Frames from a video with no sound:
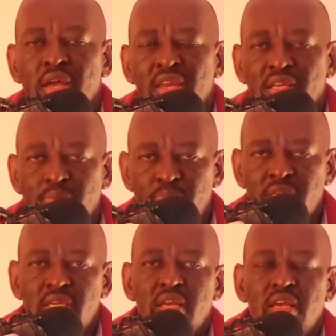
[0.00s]
and
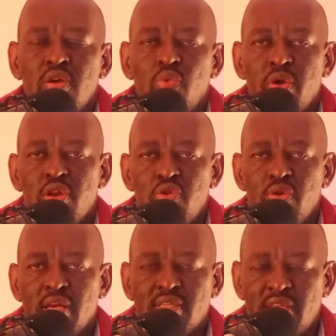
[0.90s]
especially when you
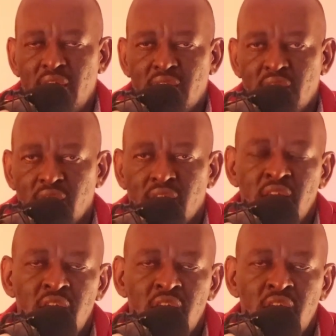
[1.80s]
are starting.